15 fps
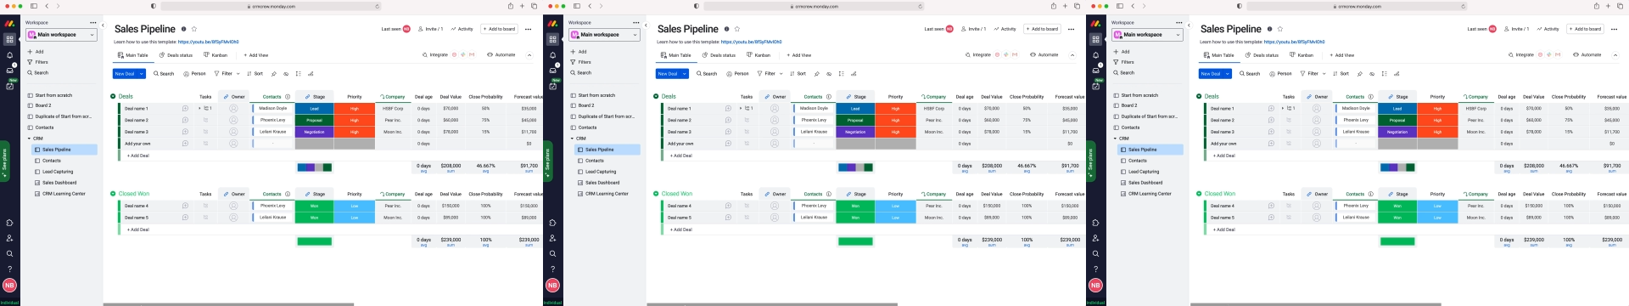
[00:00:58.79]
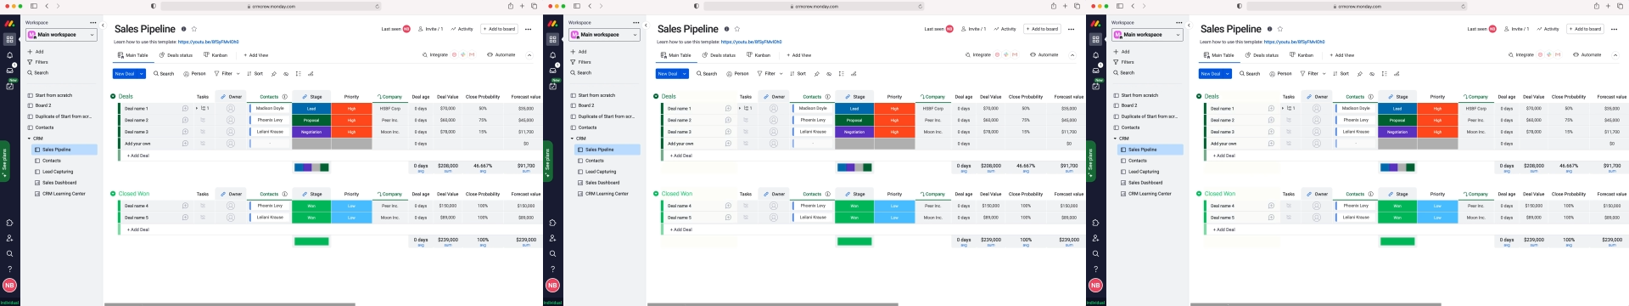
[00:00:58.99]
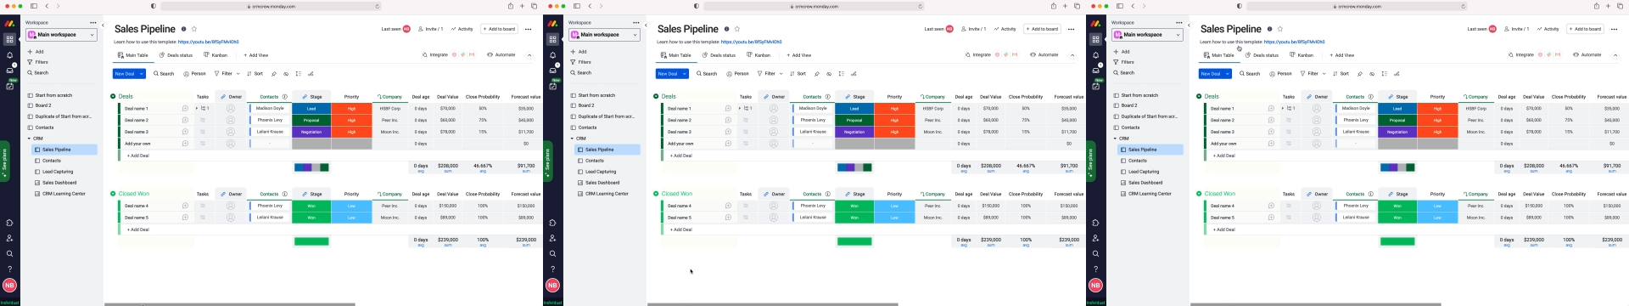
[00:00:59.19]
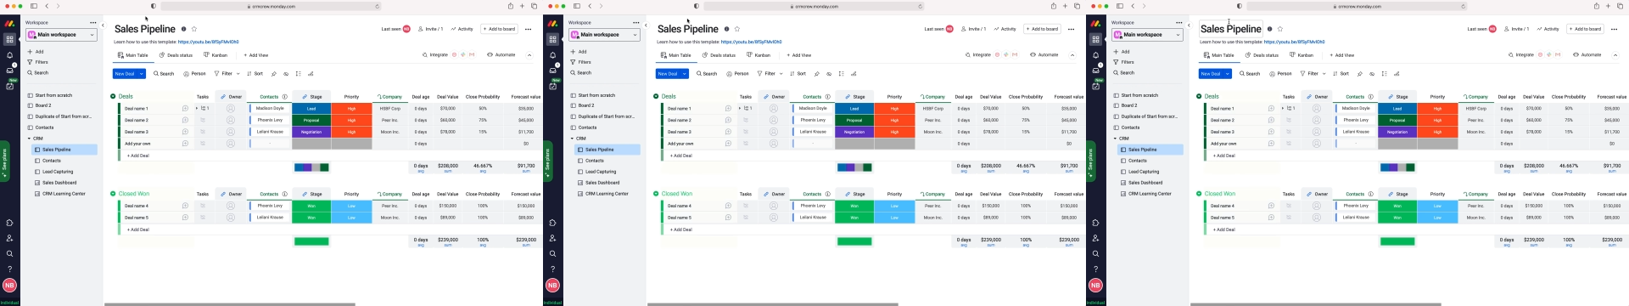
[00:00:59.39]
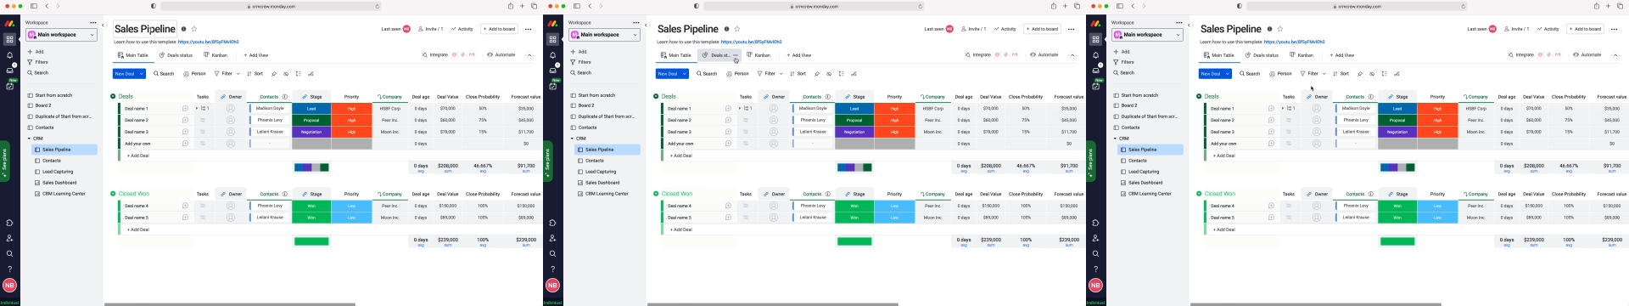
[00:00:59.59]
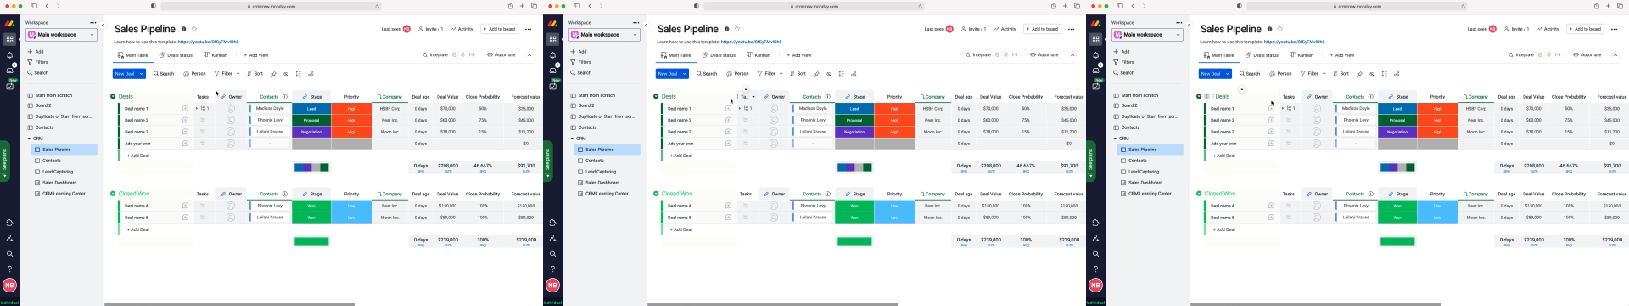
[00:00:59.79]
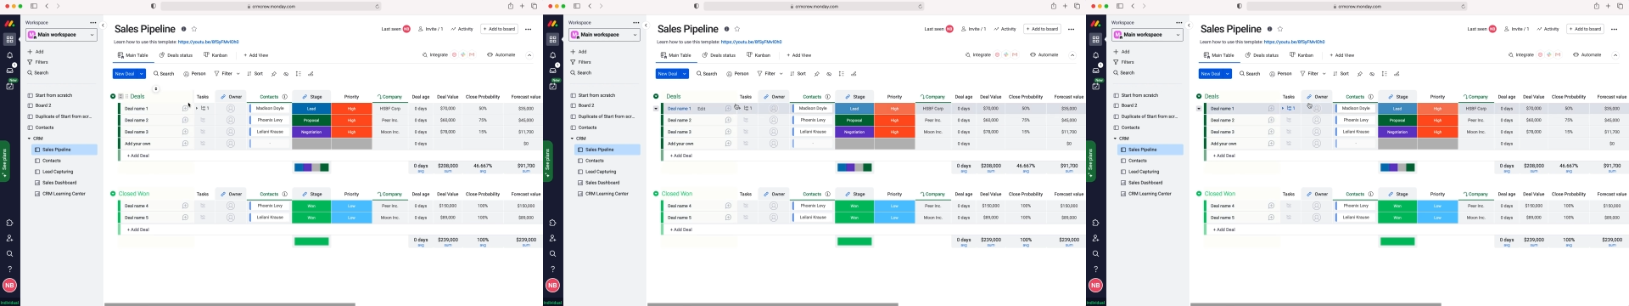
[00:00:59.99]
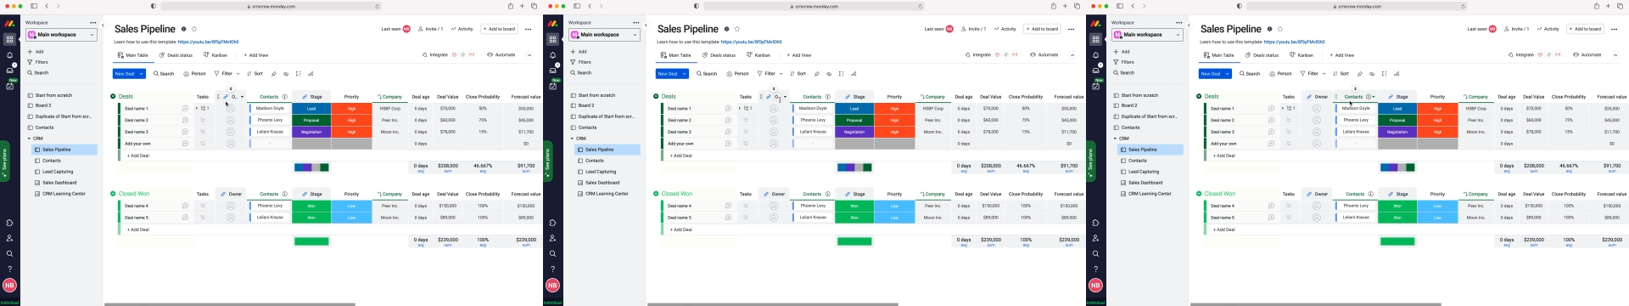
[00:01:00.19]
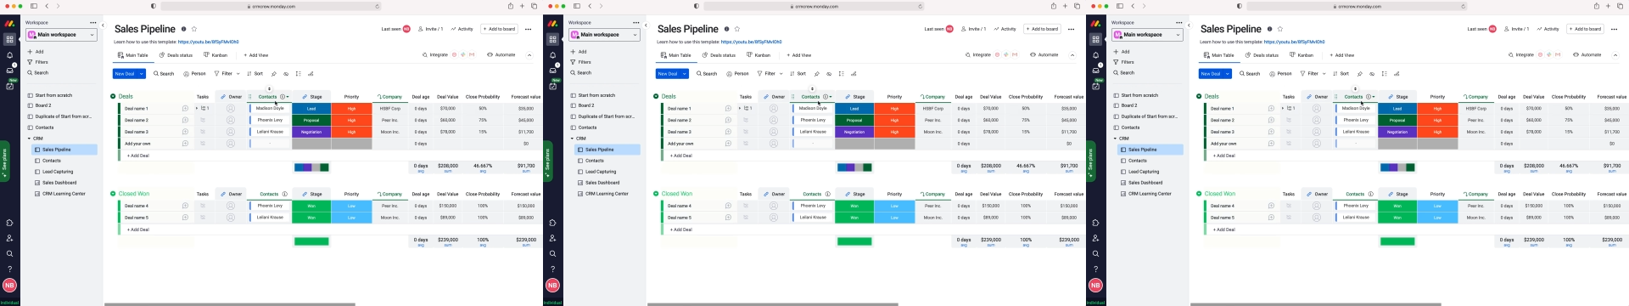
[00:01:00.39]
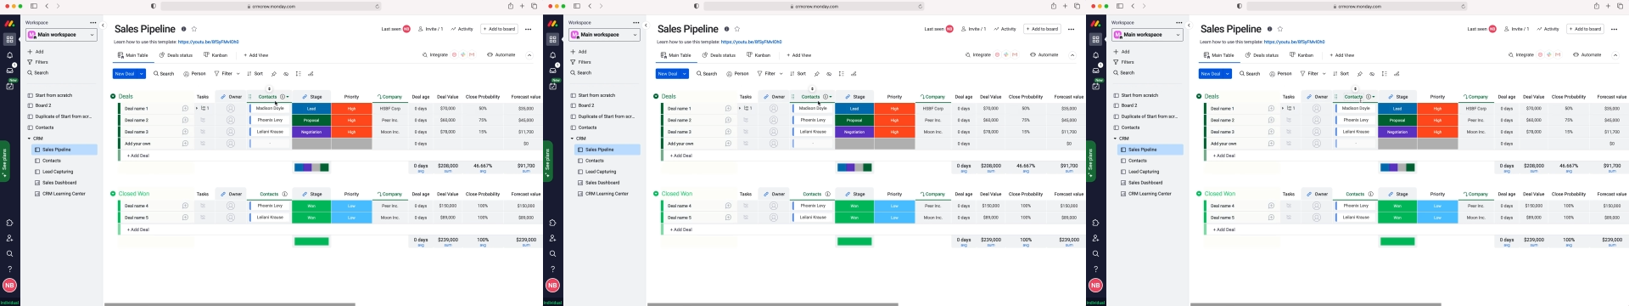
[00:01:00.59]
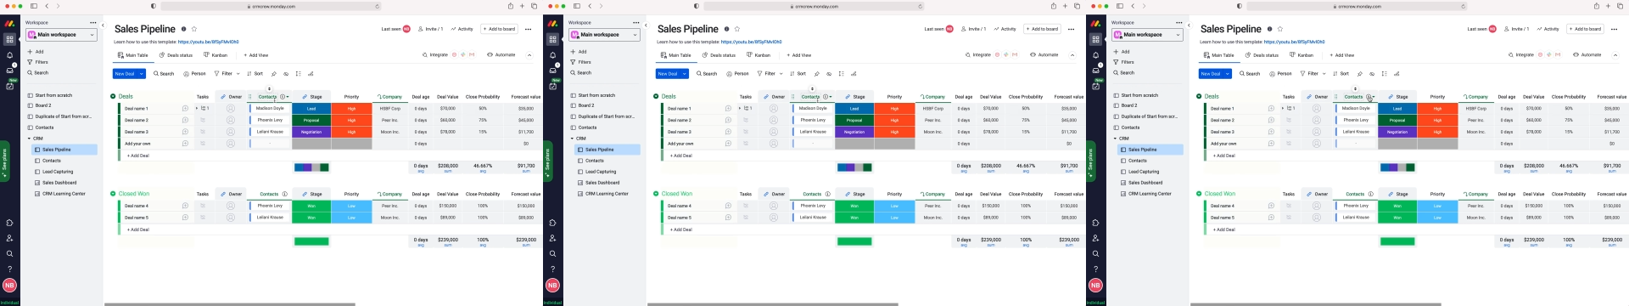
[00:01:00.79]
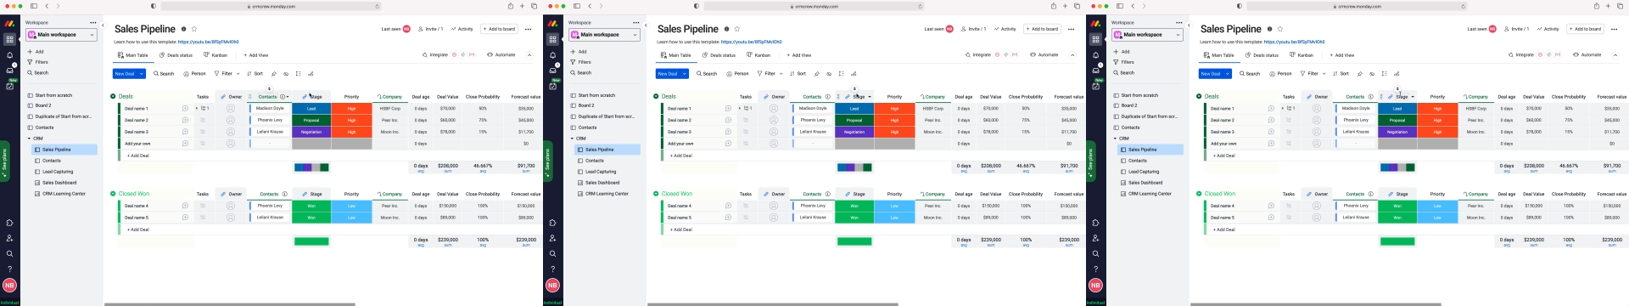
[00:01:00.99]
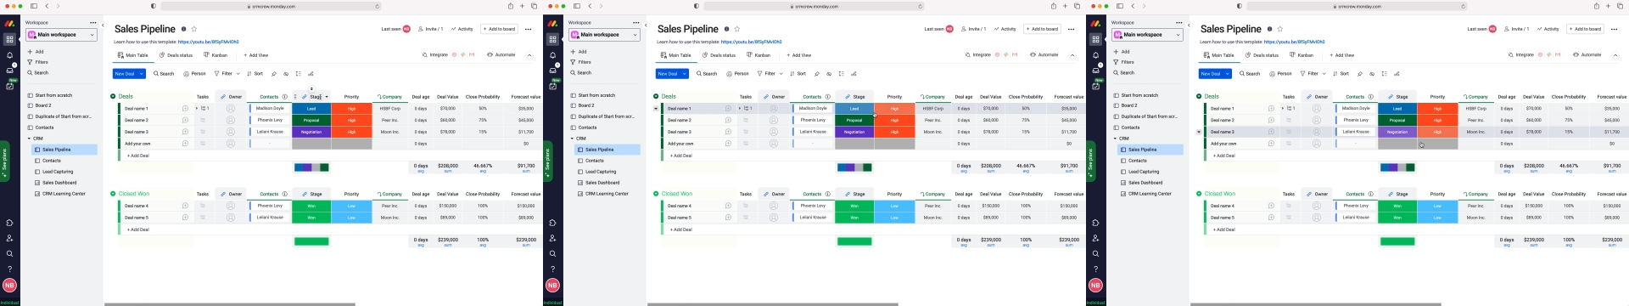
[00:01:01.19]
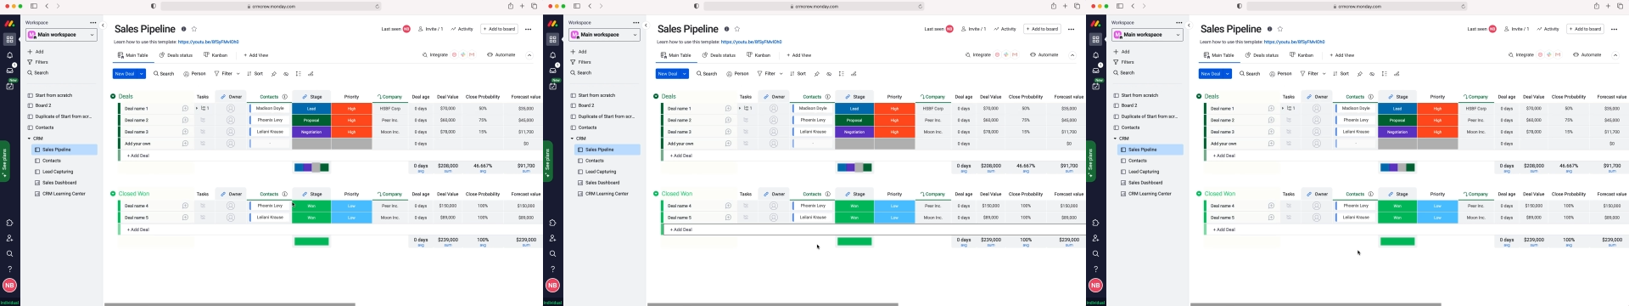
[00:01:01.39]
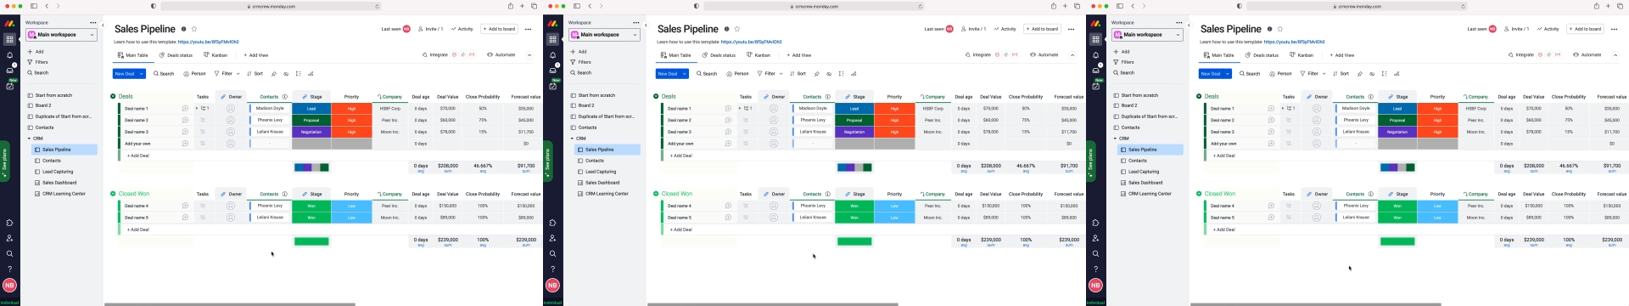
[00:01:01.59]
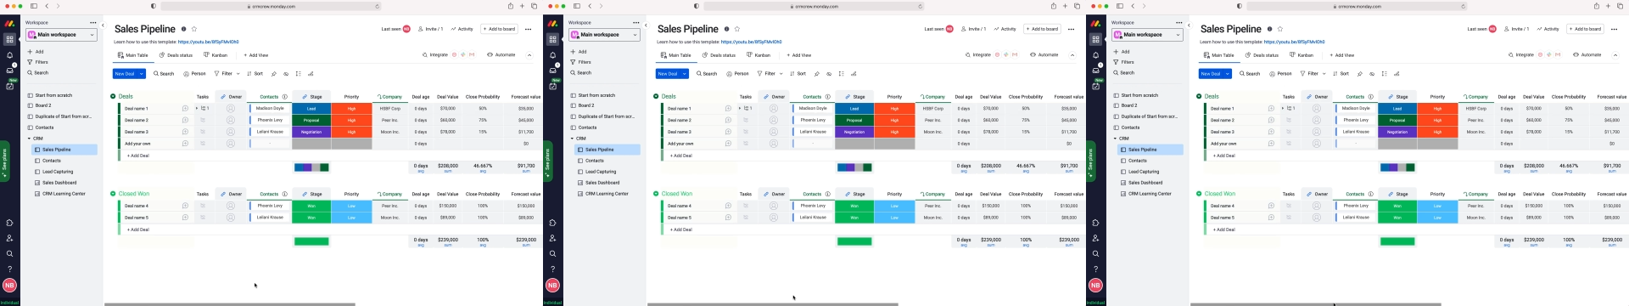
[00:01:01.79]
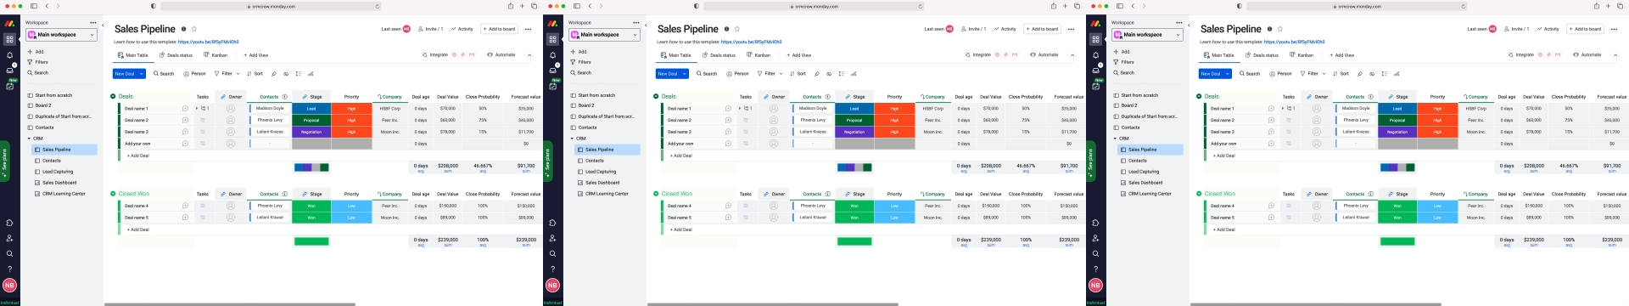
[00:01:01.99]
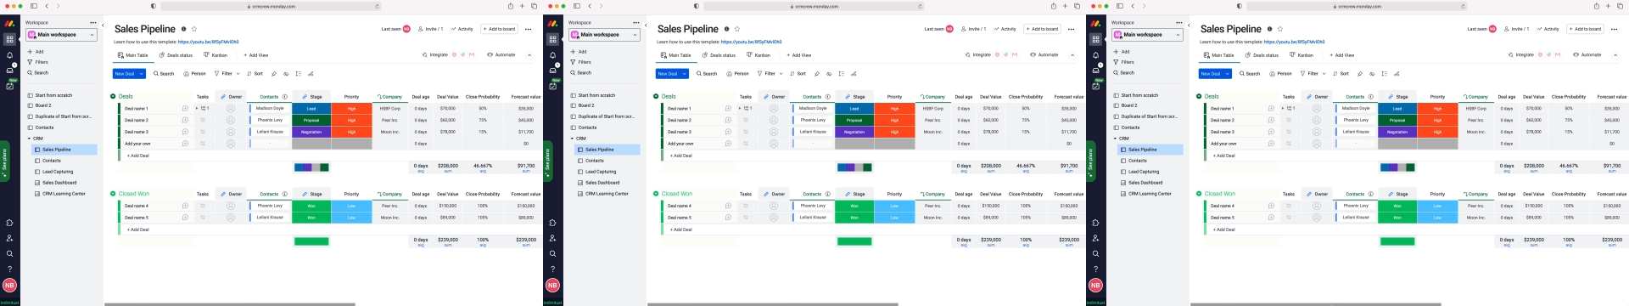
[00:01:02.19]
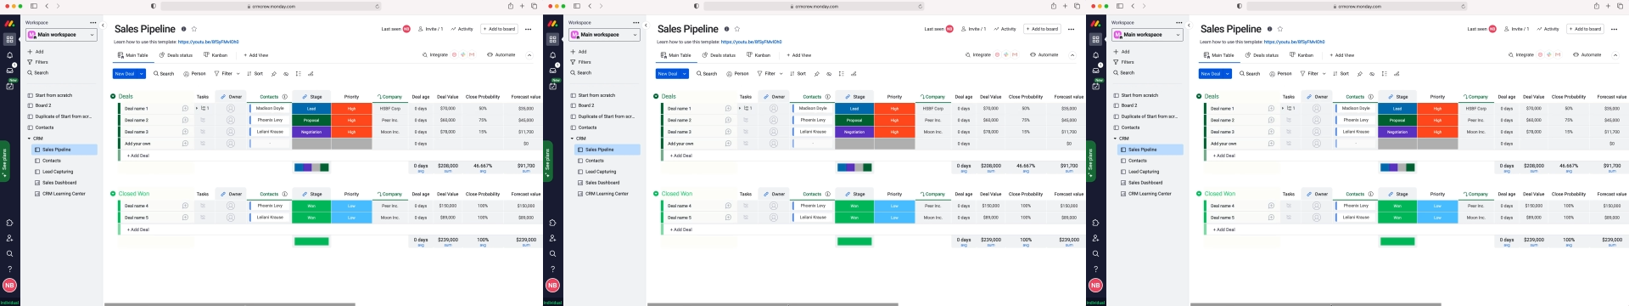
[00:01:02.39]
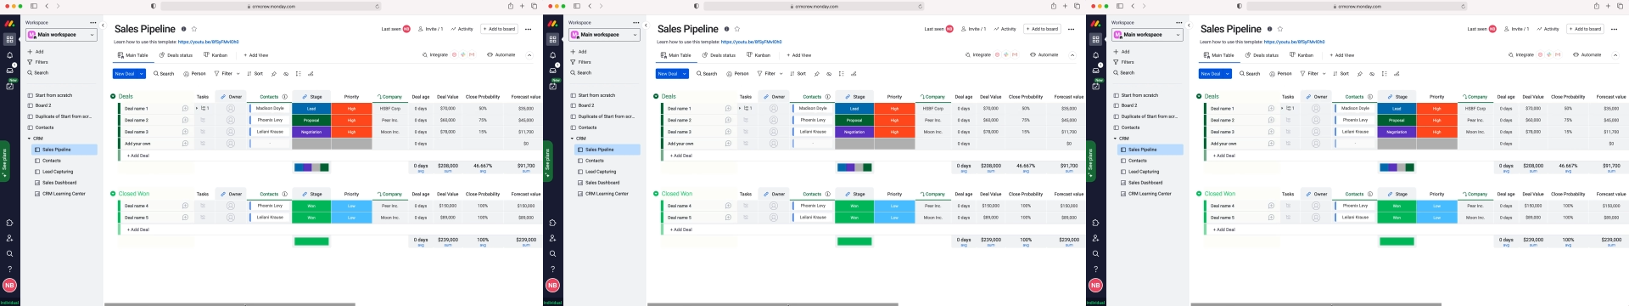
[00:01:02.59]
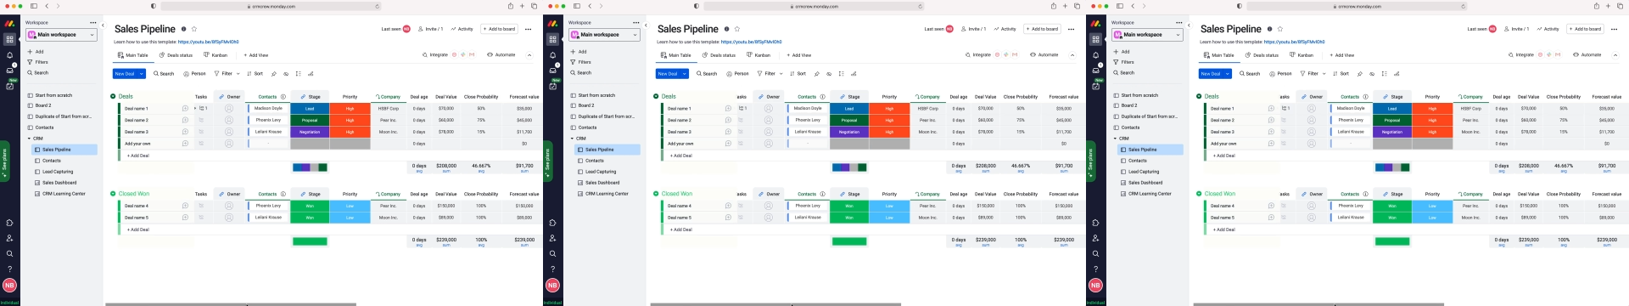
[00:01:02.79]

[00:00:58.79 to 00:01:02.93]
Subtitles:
Nobody's mouth can be seen.